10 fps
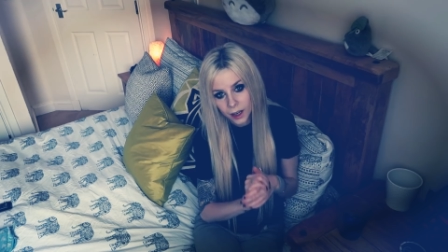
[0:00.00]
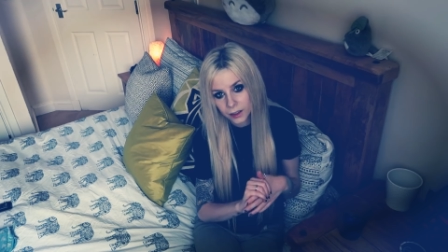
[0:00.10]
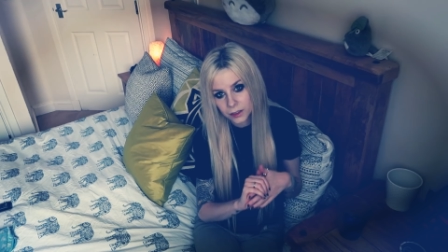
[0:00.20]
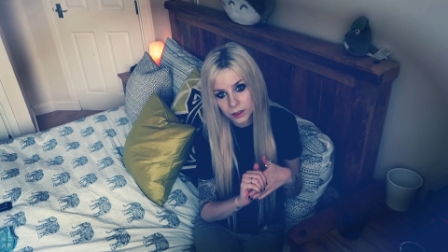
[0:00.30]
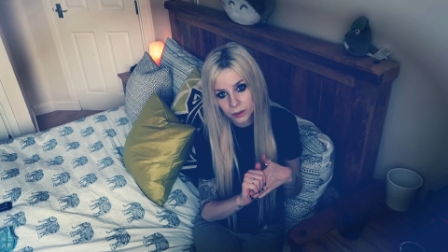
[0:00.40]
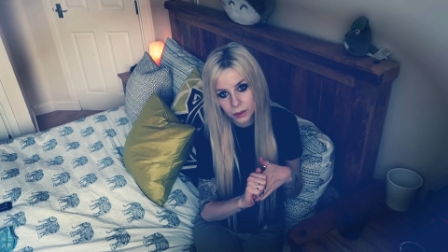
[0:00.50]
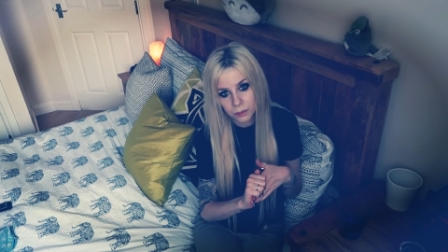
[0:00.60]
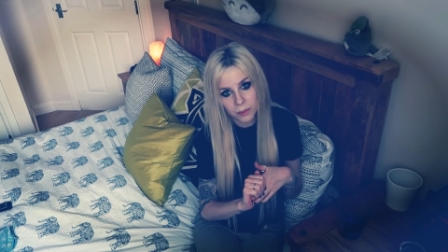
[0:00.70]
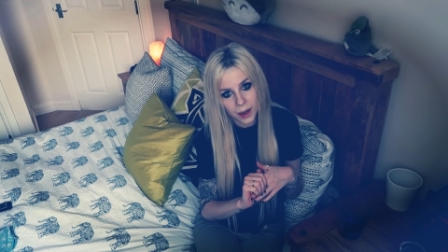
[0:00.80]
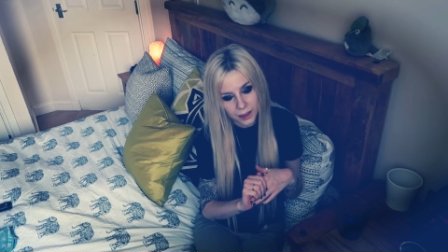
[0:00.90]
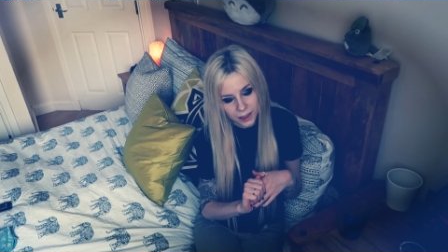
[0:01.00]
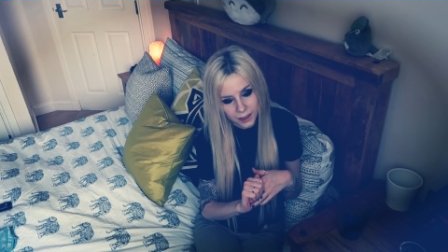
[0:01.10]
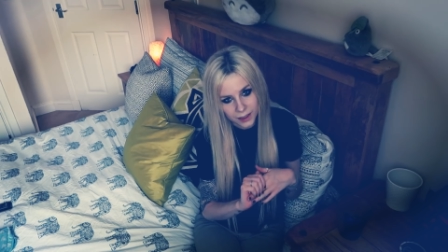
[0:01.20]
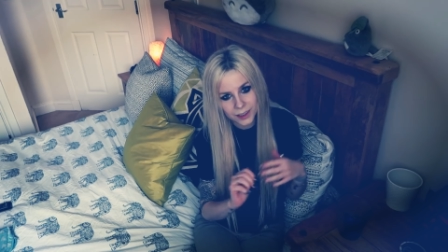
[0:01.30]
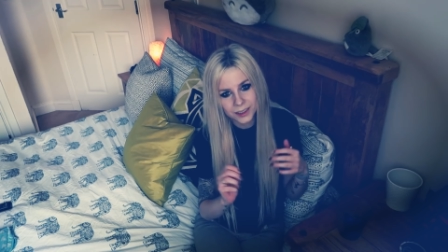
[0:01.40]
and the
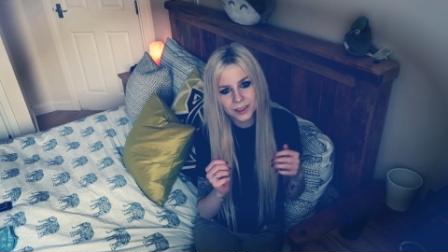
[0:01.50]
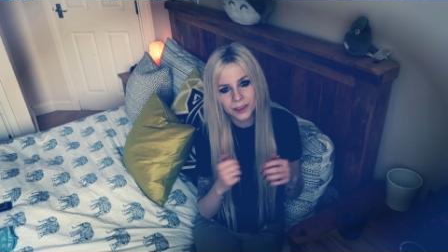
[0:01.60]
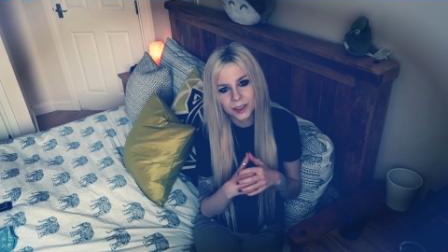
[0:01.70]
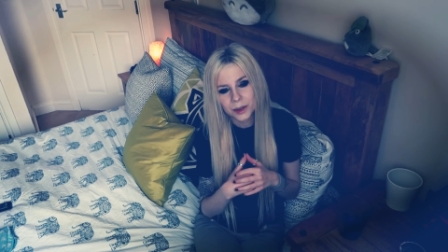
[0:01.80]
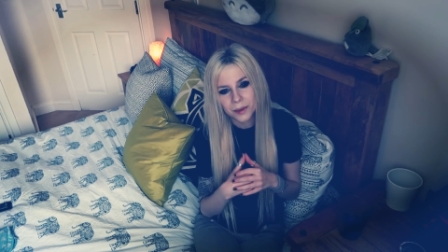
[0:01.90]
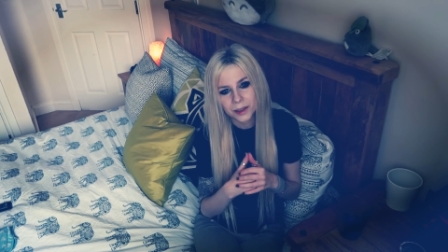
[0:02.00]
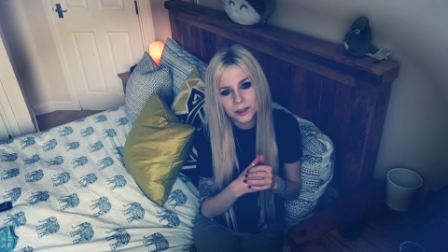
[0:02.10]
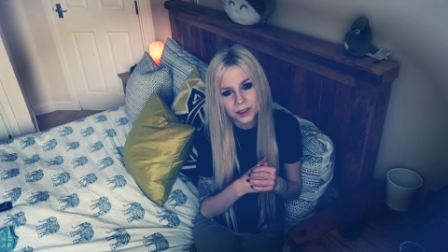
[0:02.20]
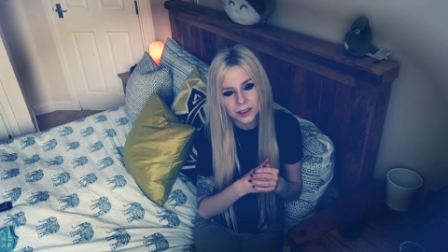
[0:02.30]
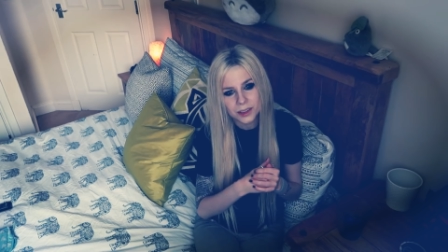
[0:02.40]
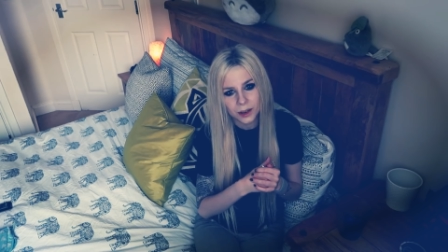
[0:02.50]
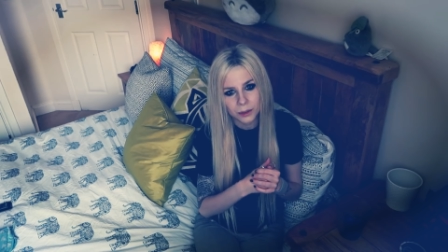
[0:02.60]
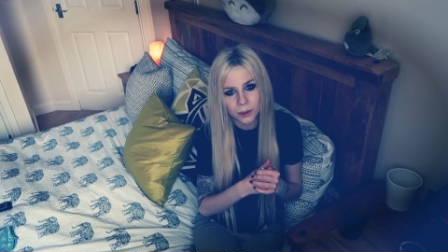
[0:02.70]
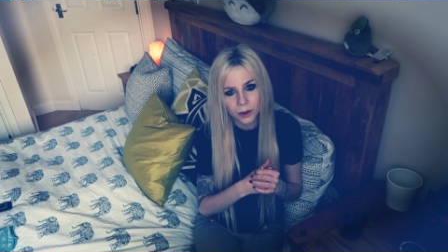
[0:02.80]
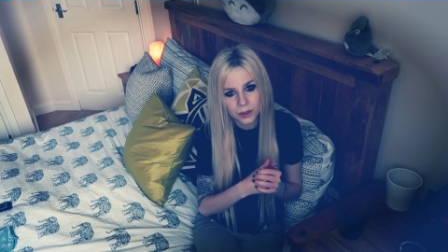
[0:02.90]
many documentaries I
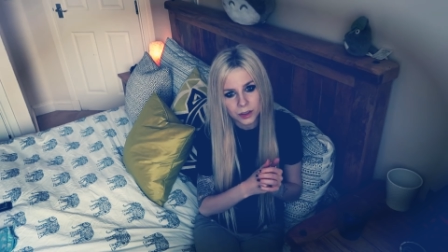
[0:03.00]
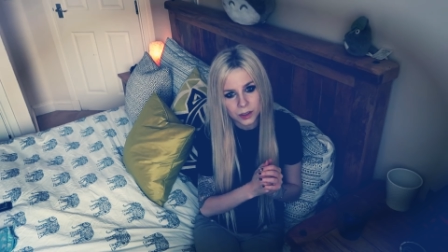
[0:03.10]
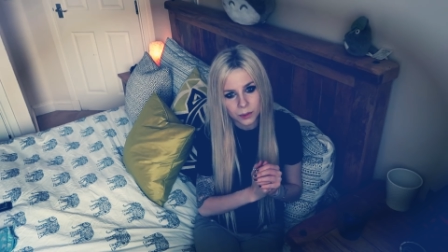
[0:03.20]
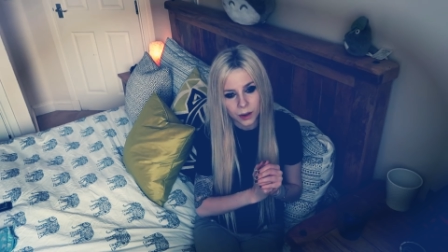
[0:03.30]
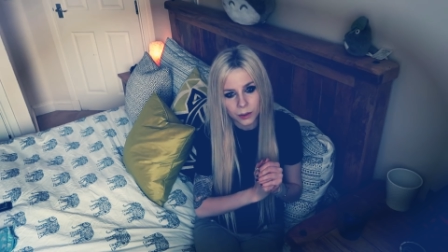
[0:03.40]
watched as well.